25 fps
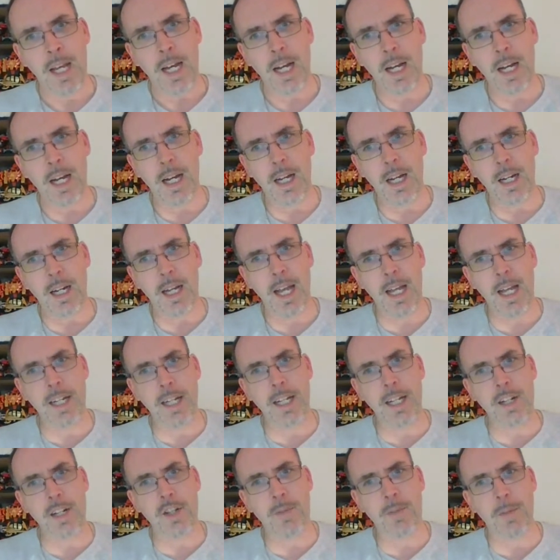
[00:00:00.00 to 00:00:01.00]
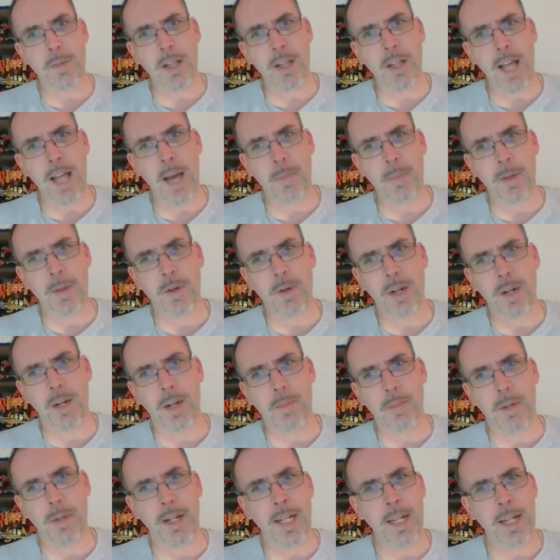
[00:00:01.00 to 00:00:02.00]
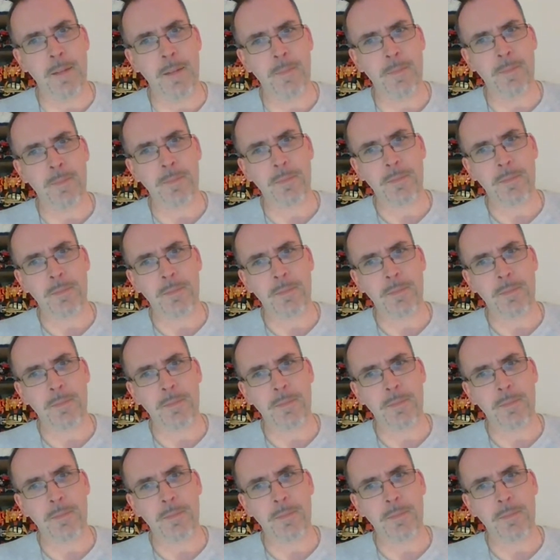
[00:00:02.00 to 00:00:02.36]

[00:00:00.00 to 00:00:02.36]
Hey, Ninja Bill, happy you're here, buddy.